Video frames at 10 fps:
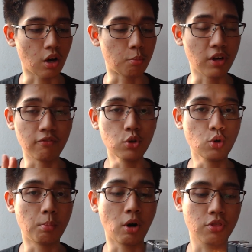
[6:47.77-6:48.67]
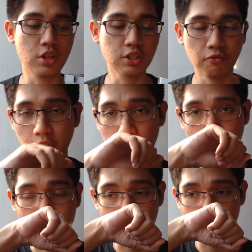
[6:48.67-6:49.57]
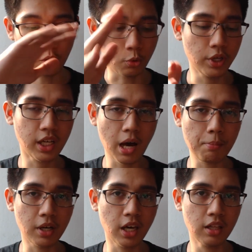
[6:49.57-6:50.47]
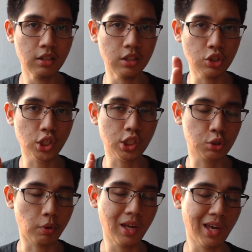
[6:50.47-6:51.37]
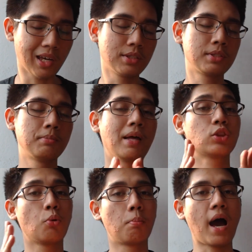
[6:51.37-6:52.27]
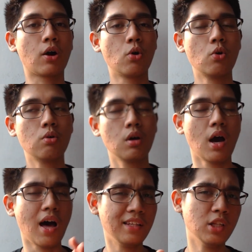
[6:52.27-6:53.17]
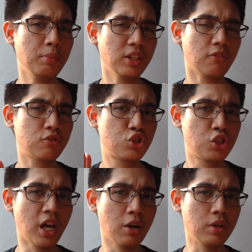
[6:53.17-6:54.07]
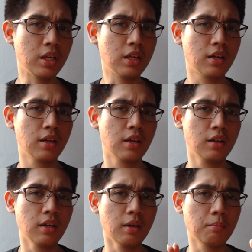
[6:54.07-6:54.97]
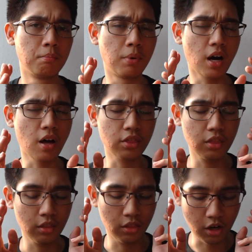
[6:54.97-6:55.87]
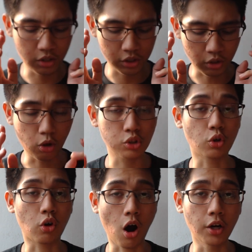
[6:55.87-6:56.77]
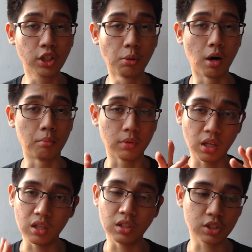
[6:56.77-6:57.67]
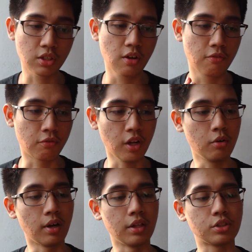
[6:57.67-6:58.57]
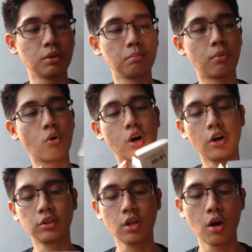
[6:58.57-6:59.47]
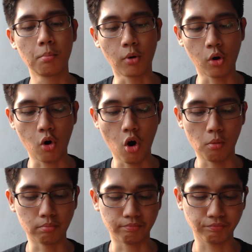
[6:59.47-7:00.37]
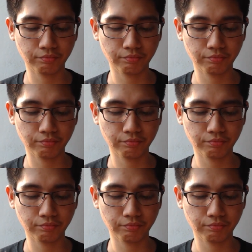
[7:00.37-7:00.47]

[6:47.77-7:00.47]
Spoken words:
review about this fragrance. So recap again, initial spray, I can smell tobacco, a little bit of cherry, but there's also cardamom in this fragrance, Bogart for Homme.